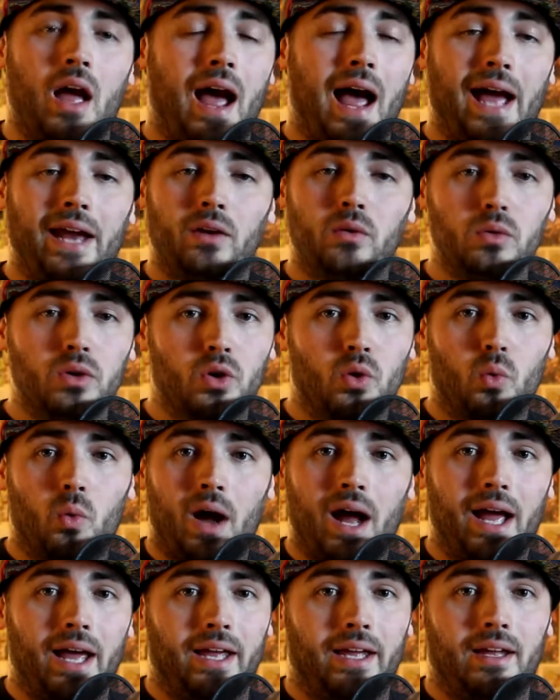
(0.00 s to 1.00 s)
I don't know
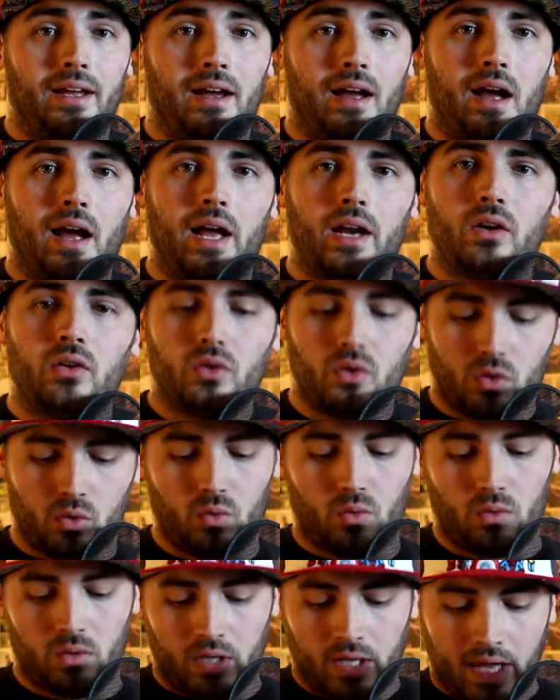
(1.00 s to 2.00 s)
why. I don't
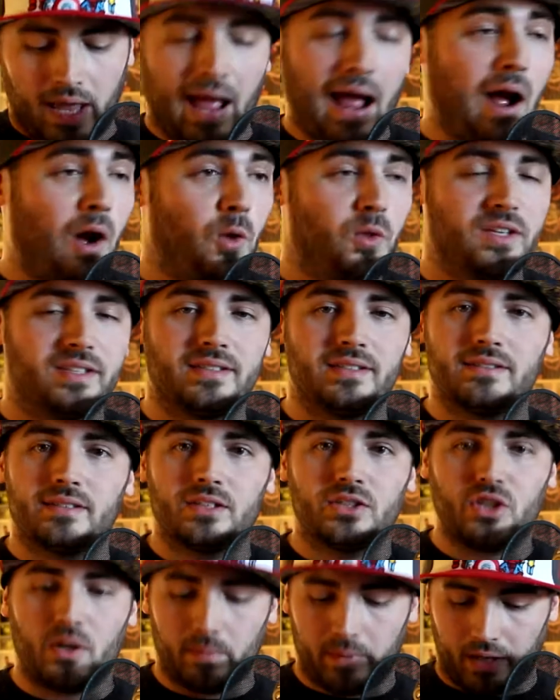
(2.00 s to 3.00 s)
know how this is
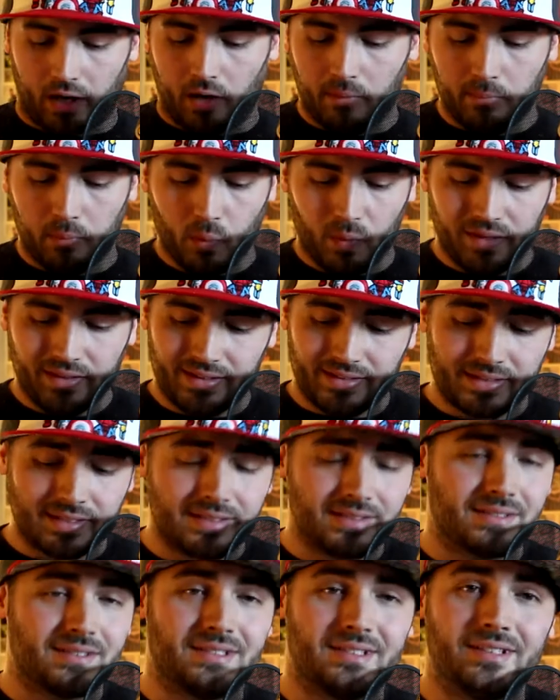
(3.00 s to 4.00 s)
a jumping on point. This is
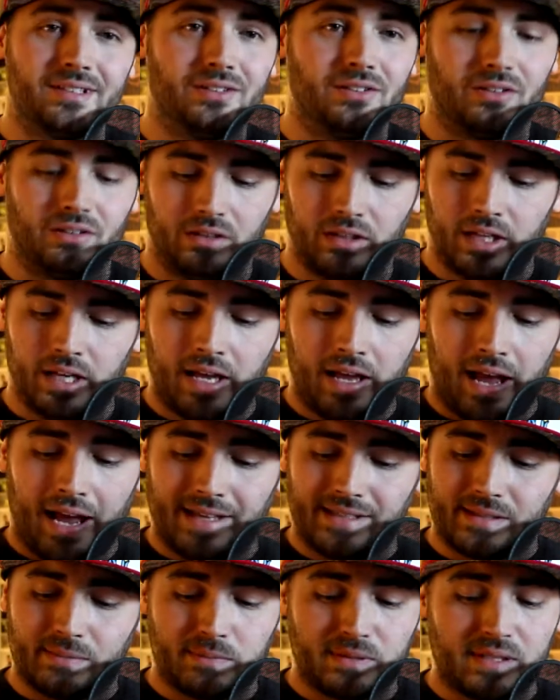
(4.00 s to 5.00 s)
still,
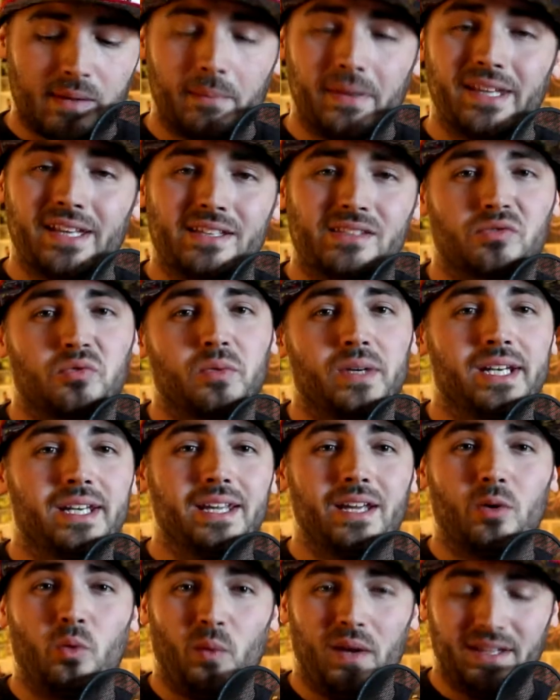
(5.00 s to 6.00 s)
as somebody that's
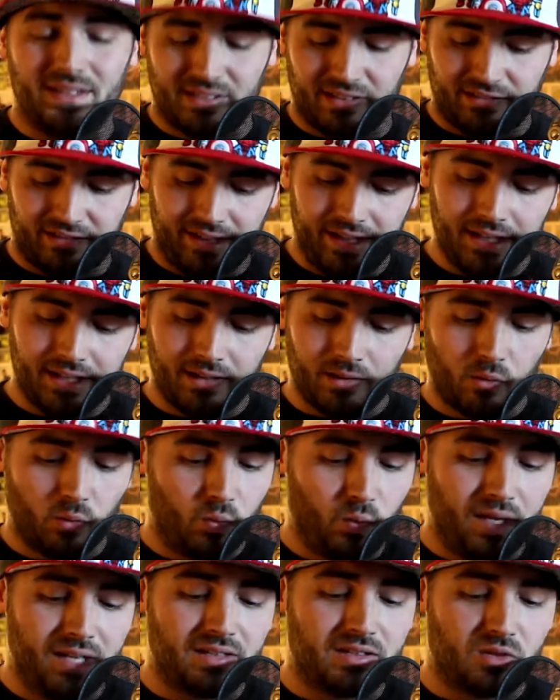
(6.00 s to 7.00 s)
reading it week
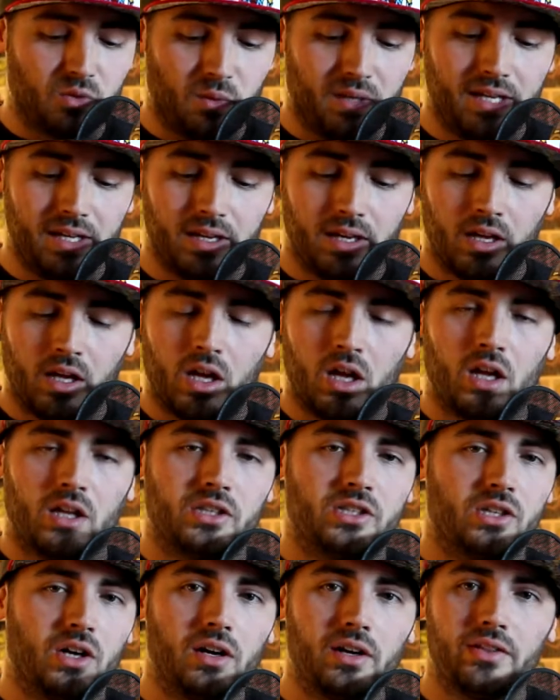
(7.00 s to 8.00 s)
to week,
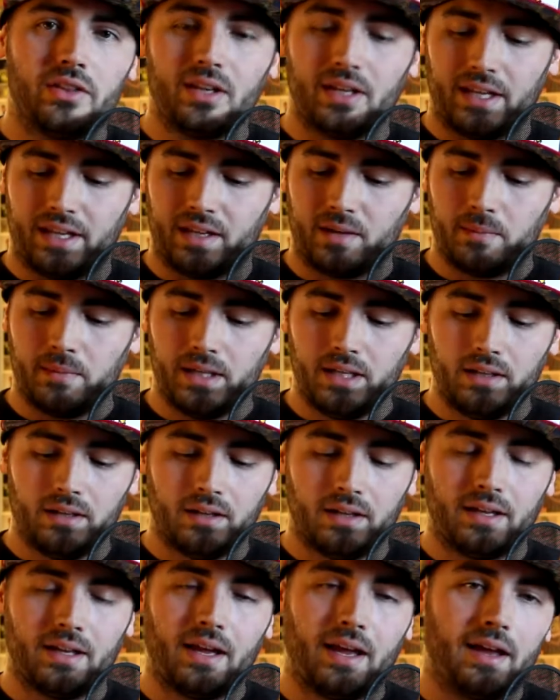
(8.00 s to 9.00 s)
Jonathan Hickman,